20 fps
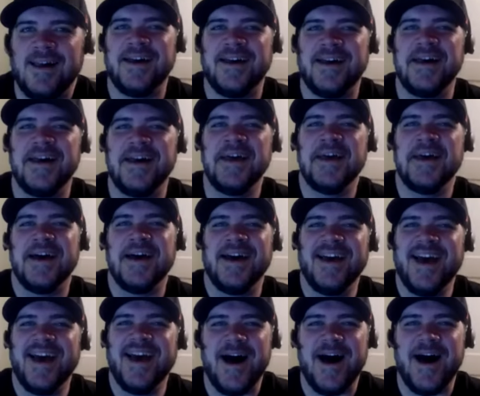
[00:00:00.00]
I, fans out
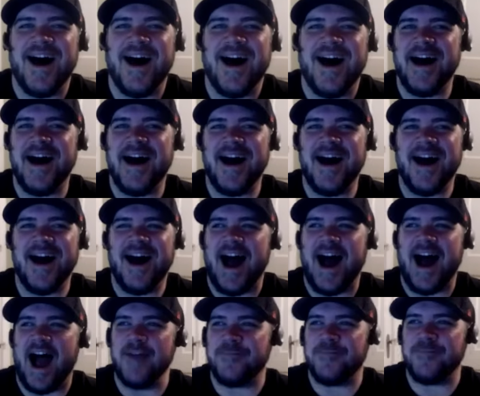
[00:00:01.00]
there?
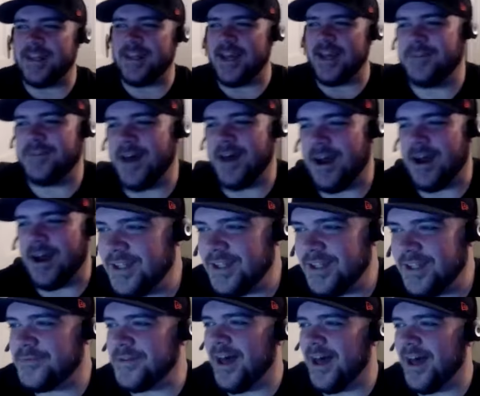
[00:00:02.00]
I feel like I've talked
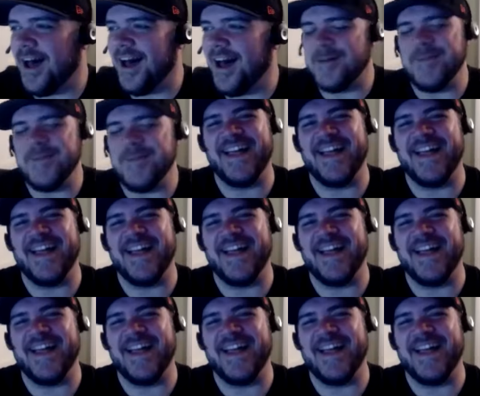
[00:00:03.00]
enough. Um,